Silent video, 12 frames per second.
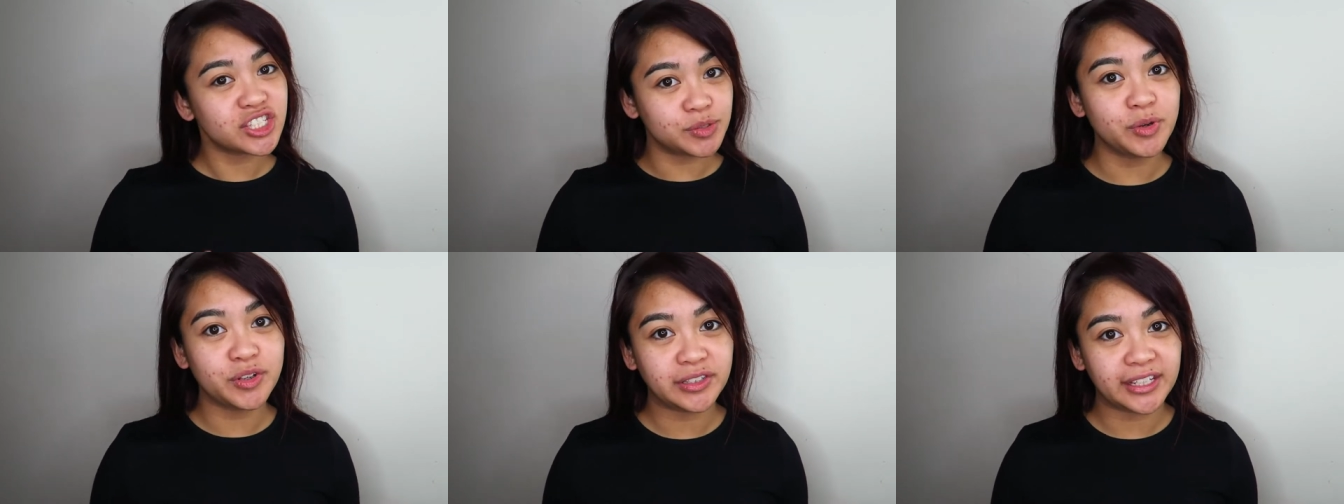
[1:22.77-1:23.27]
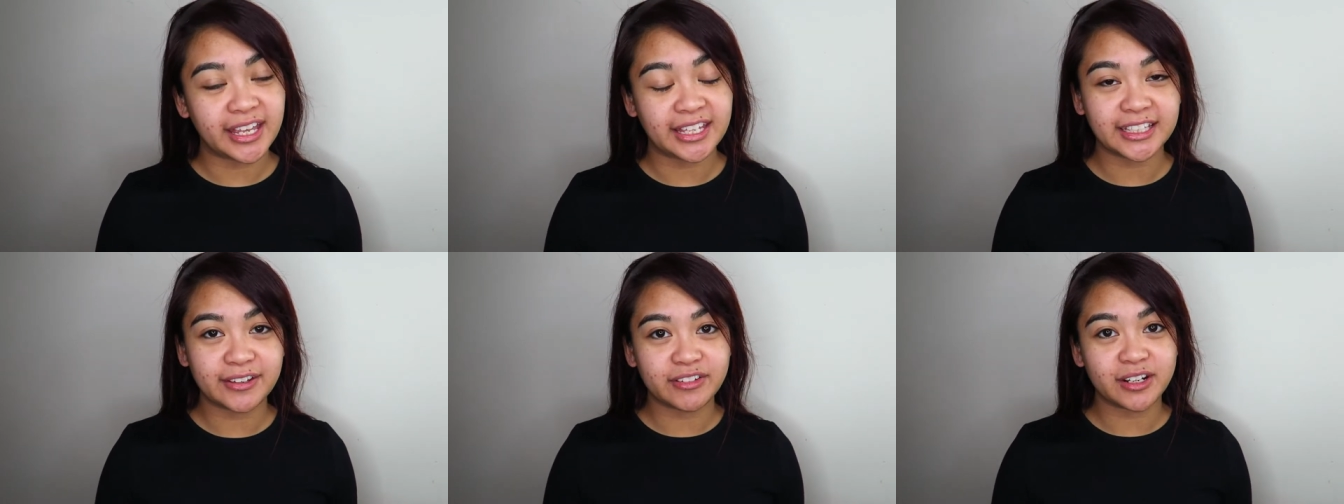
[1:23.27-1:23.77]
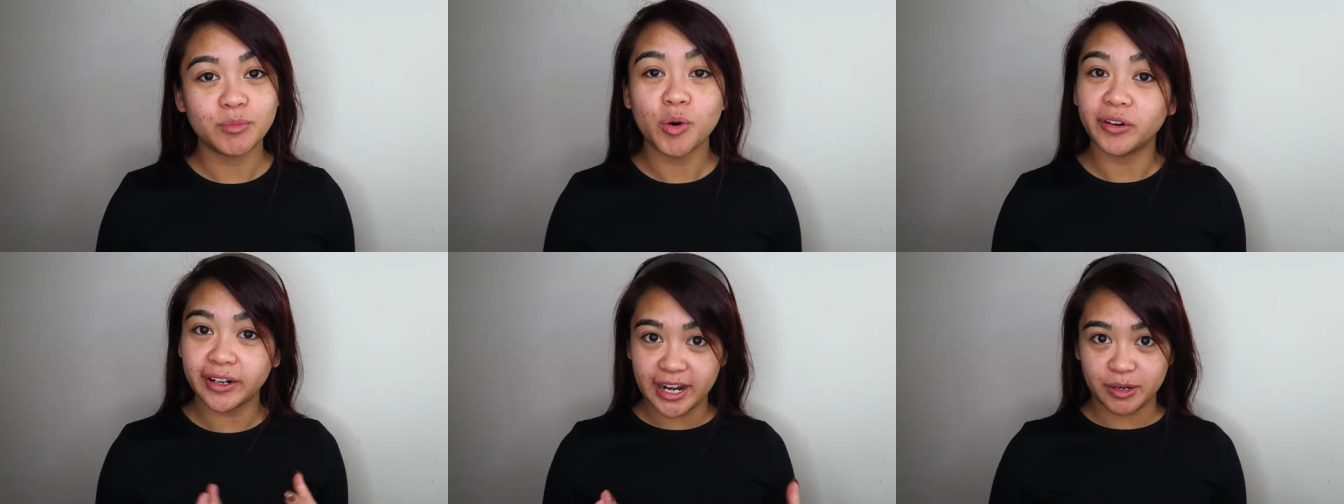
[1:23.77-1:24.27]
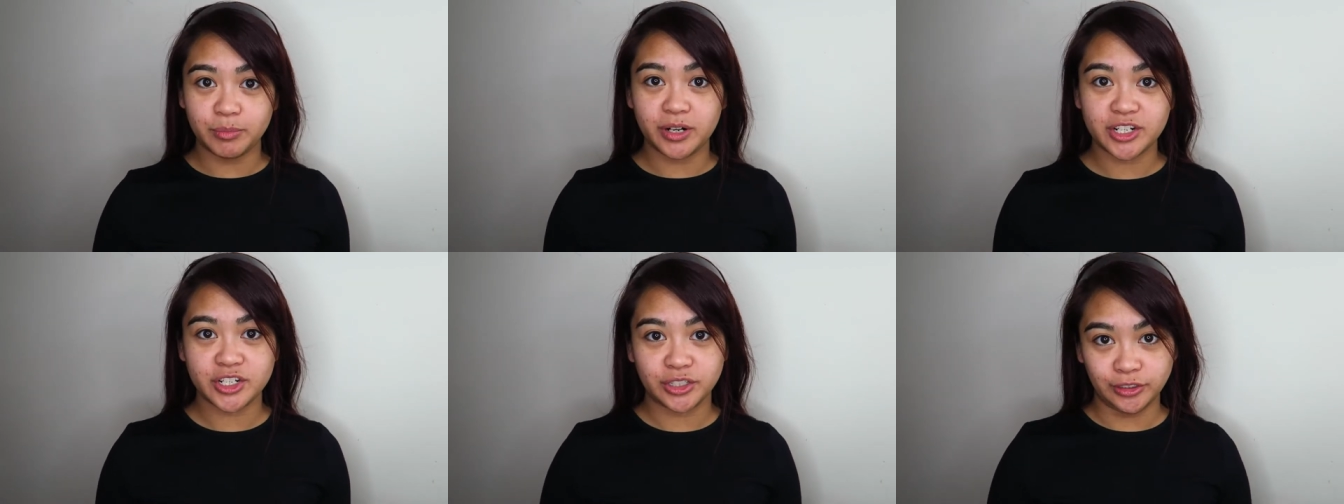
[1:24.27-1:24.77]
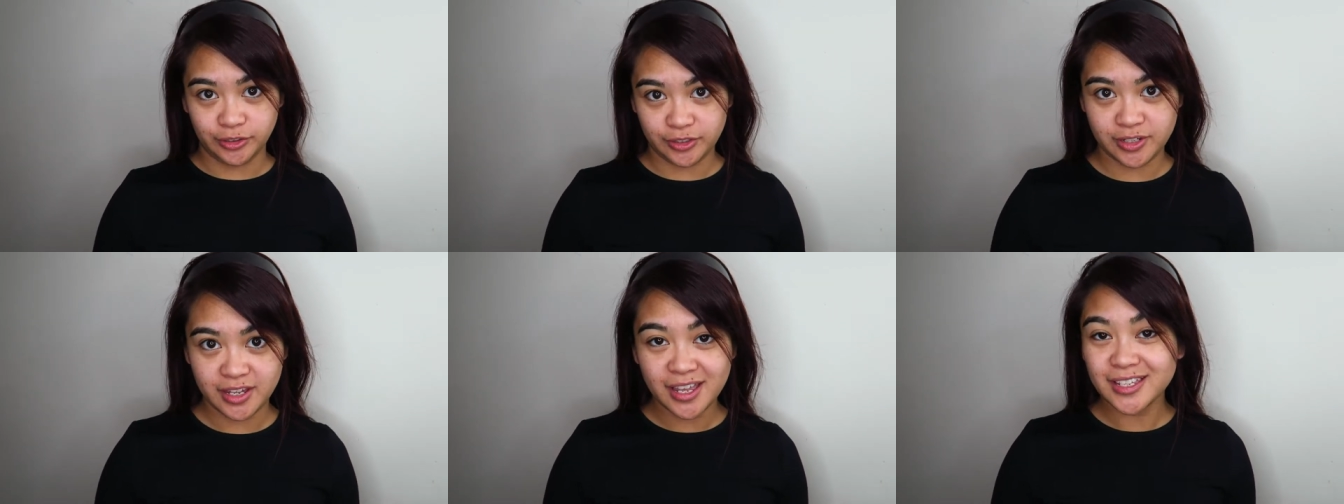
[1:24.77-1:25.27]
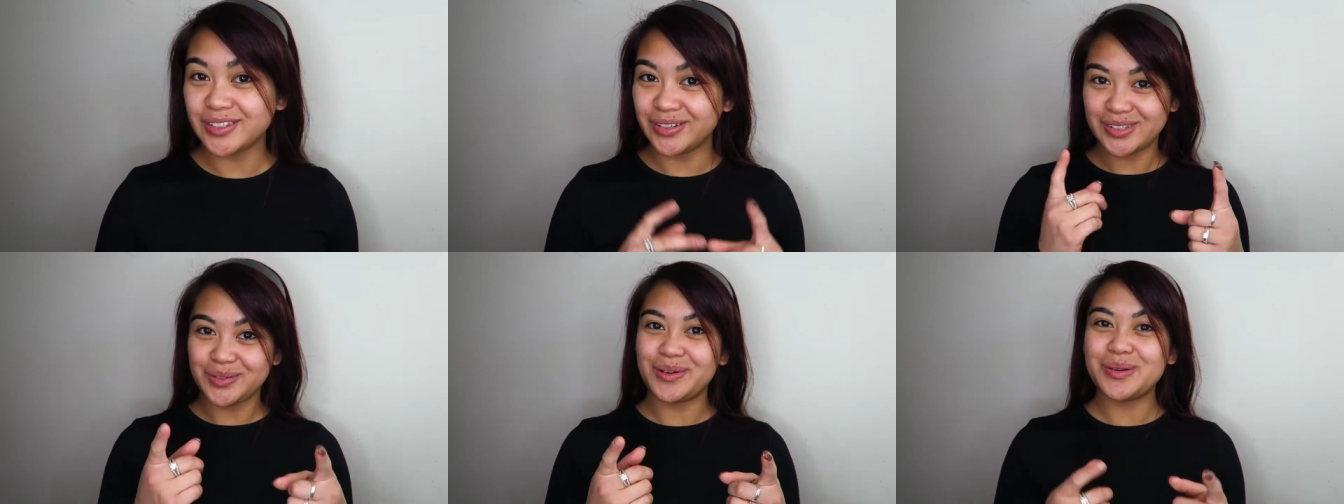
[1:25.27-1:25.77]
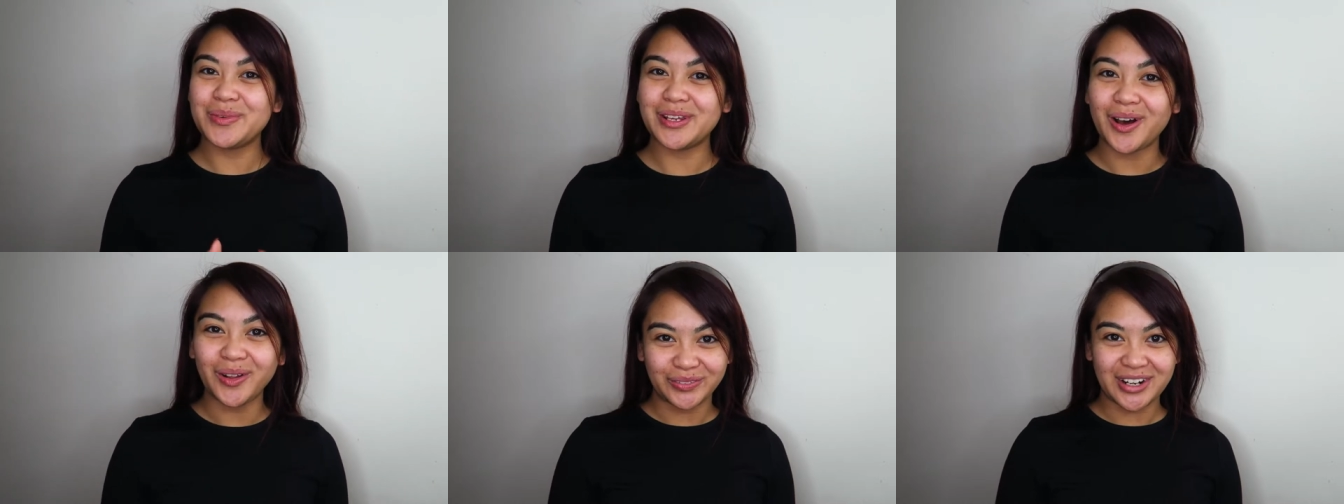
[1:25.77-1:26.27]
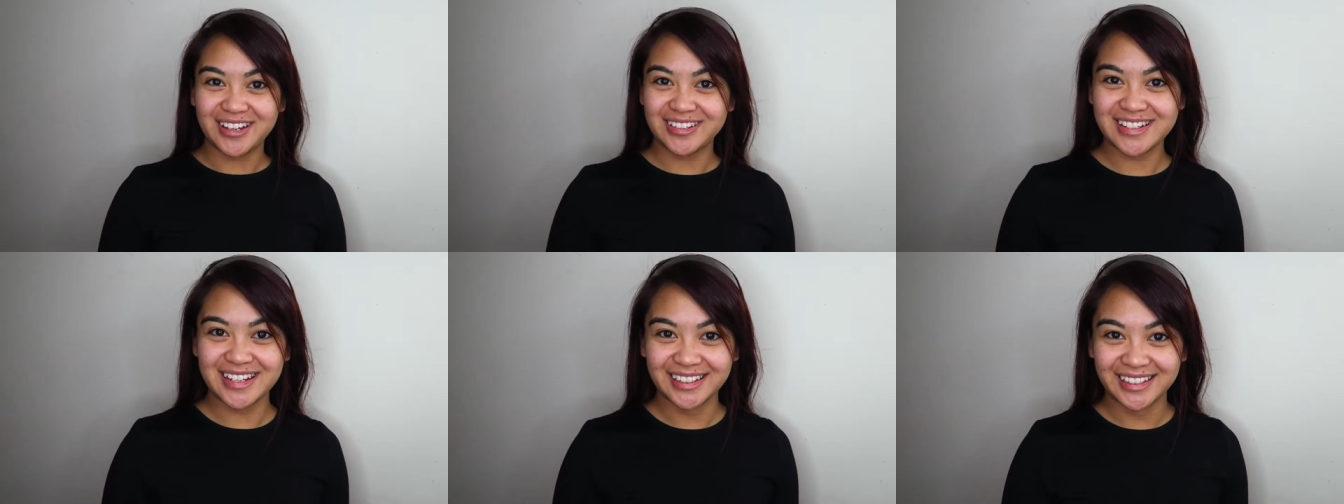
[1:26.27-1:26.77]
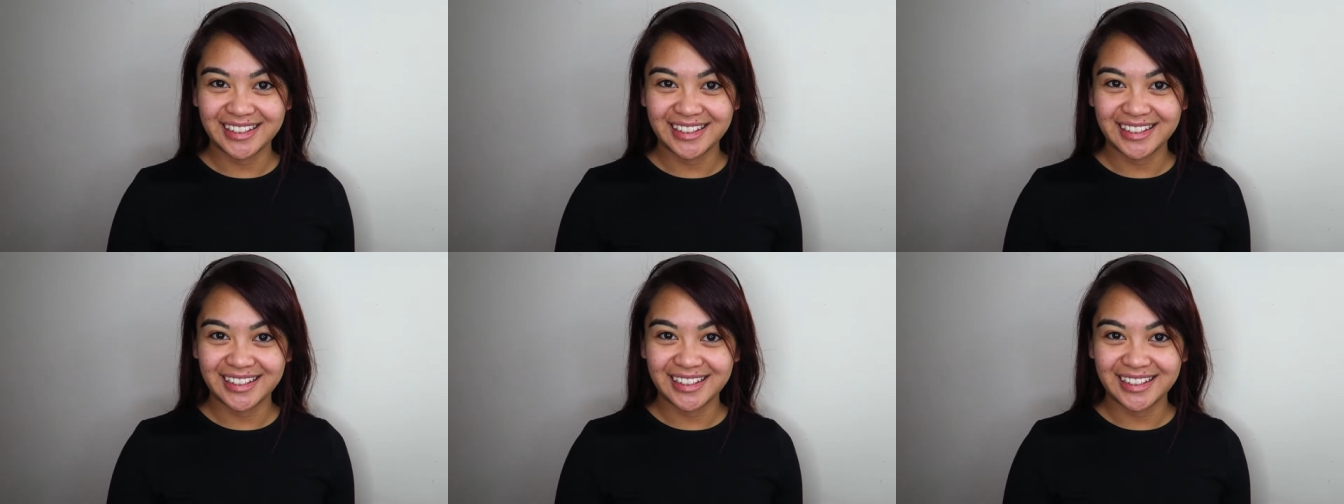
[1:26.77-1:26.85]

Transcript: smoothly, and give it a more airbrushed look. So it's a win-win all around.